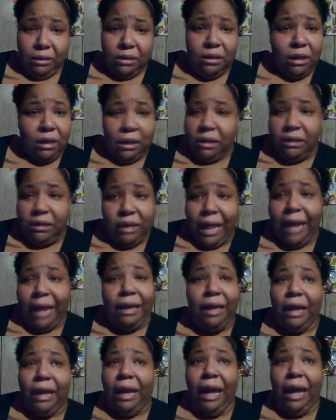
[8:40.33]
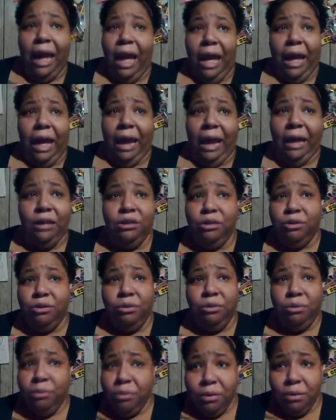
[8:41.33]
Shit, it's like a
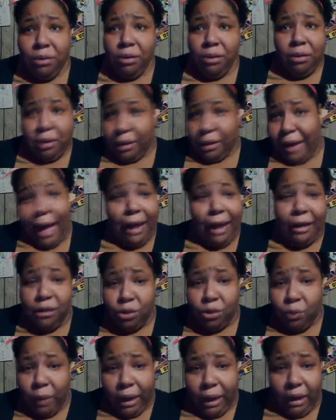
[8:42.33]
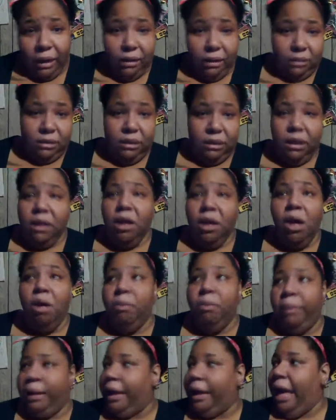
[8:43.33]
angel got its wings.
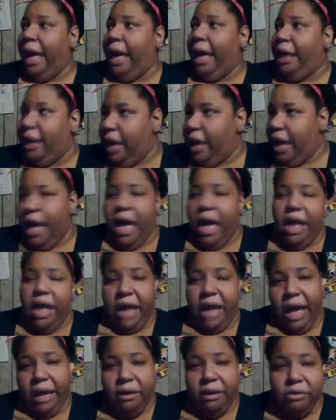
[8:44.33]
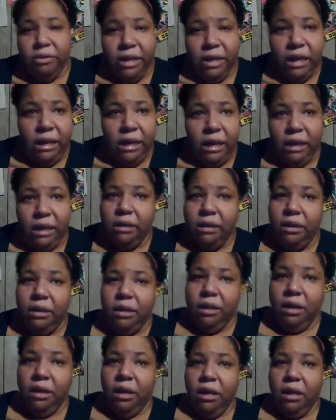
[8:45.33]
Oh my God, an idol's eating.